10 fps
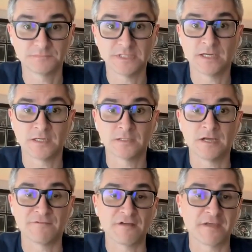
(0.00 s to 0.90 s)

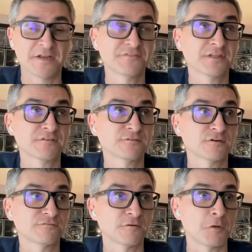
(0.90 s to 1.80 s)
Yeah. If anything,
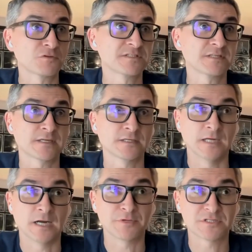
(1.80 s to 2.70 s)
for multi-day,
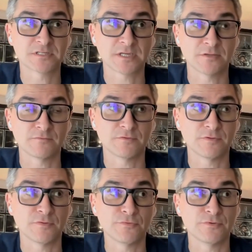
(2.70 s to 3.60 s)
I would say that
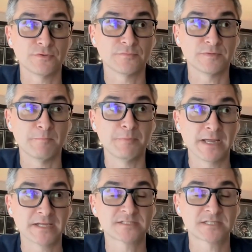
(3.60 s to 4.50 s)
the
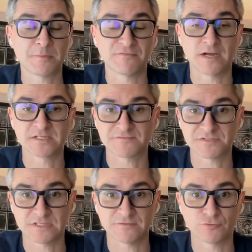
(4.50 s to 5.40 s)
best type of ads I've
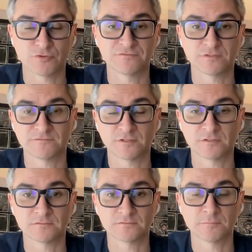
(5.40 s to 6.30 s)
seen ever run
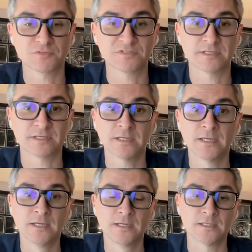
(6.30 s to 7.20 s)
for multi-day
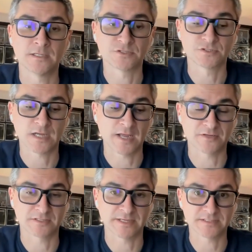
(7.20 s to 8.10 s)
is
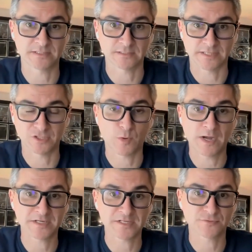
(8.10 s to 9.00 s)
either getting
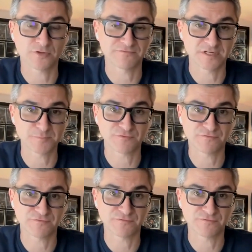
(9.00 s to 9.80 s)
inquiries through a Facebook form.